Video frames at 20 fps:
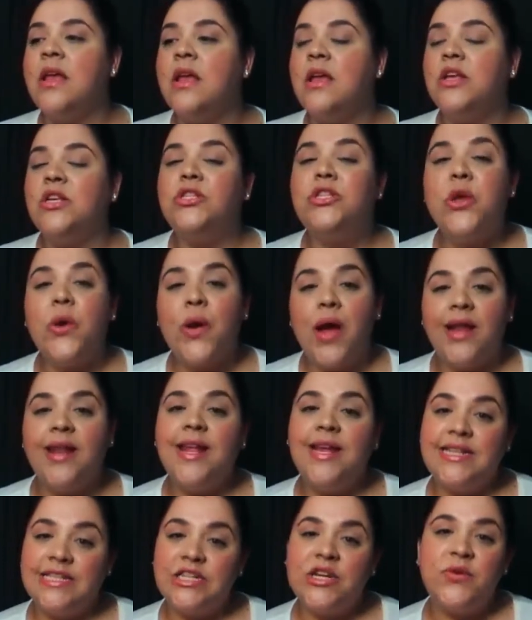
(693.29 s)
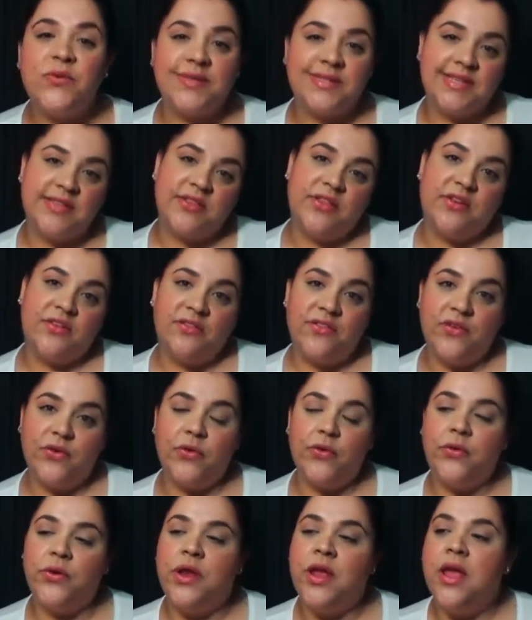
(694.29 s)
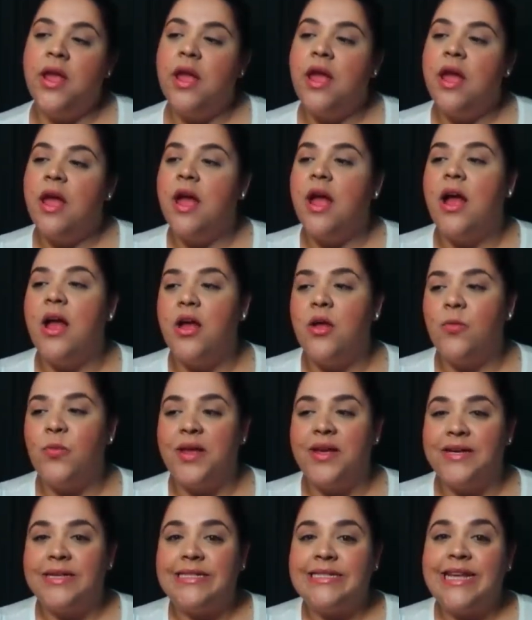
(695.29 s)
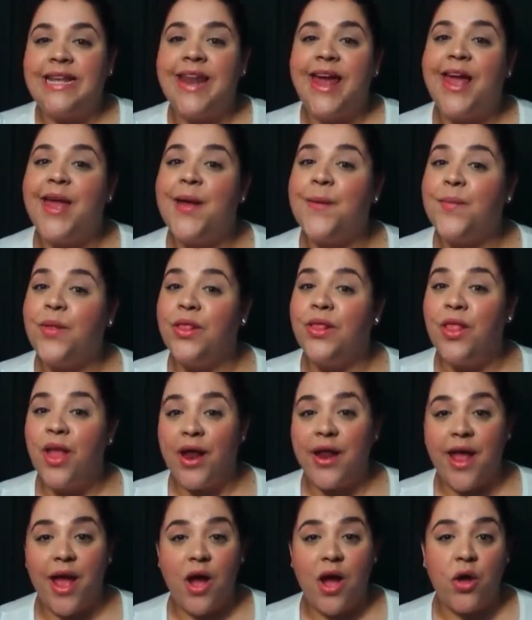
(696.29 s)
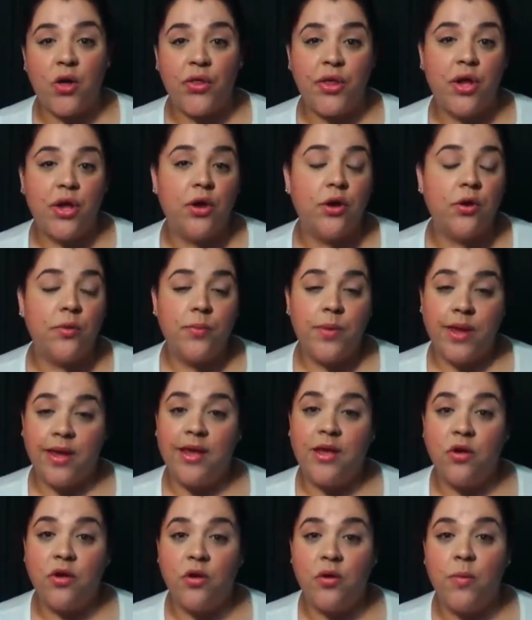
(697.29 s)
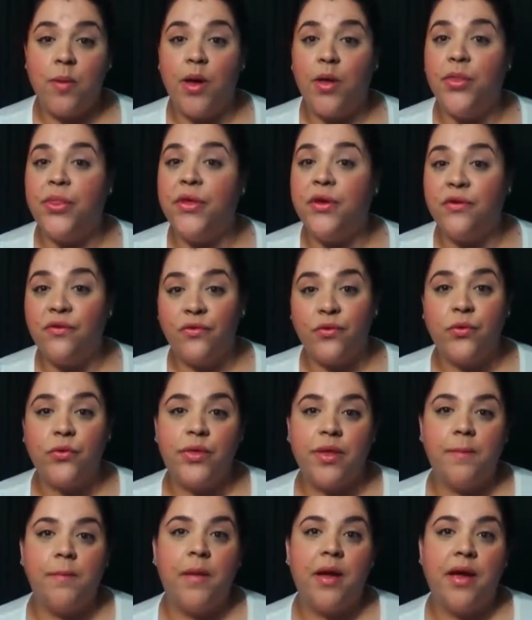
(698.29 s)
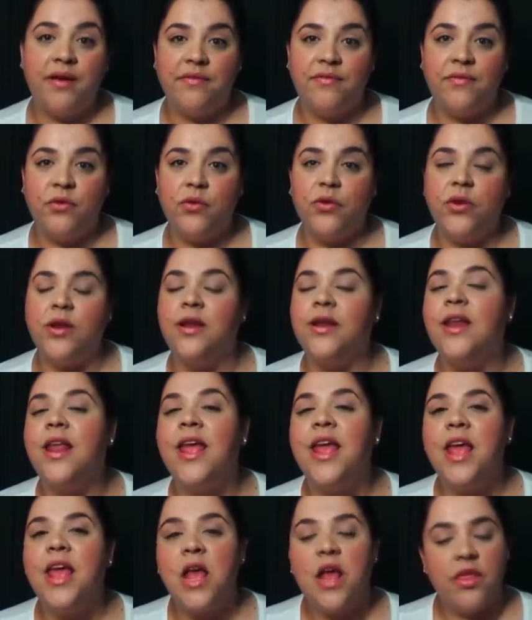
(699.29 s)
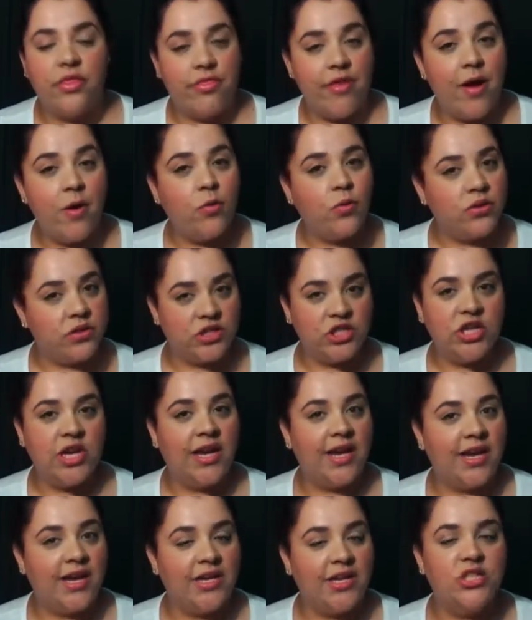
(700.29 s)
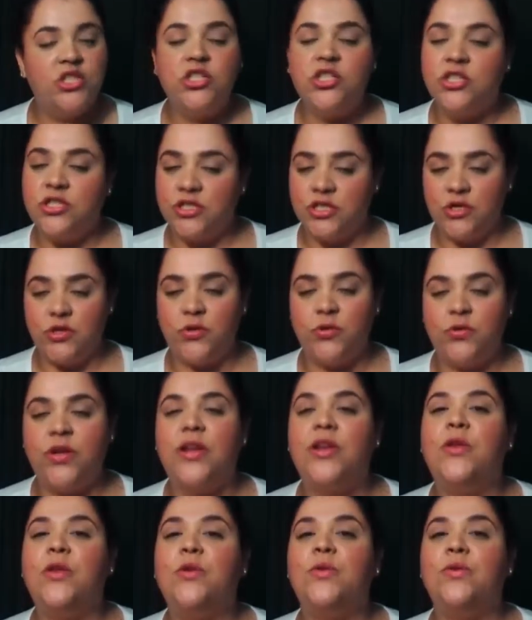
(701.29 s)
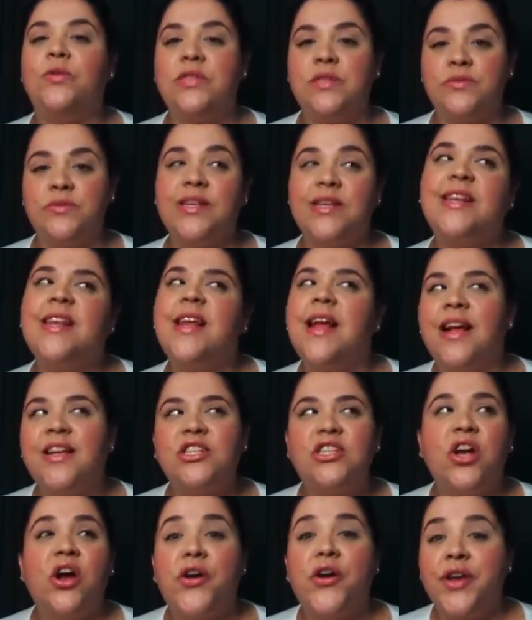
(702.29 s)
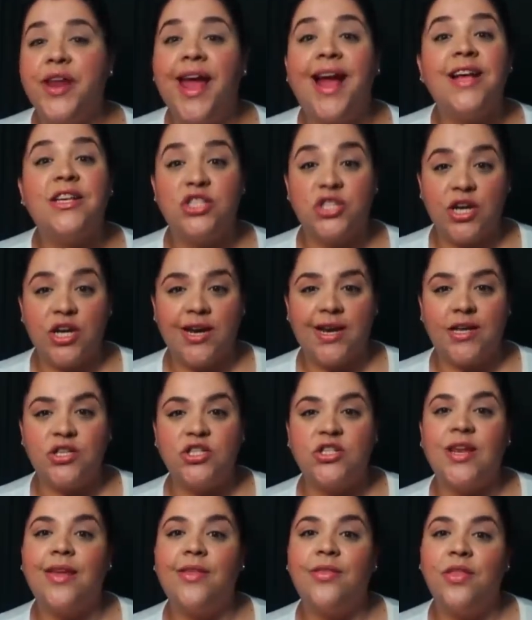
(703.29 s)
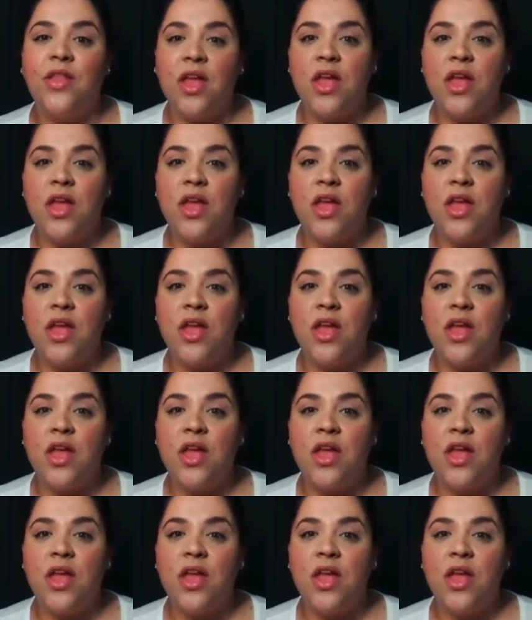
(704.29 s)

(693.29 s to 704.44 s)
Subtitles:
So I like to know what's in their food. Like I said, I am a lot healthier and pickier about their food than my food, and that will change soon, and you can see it actually already has changed, and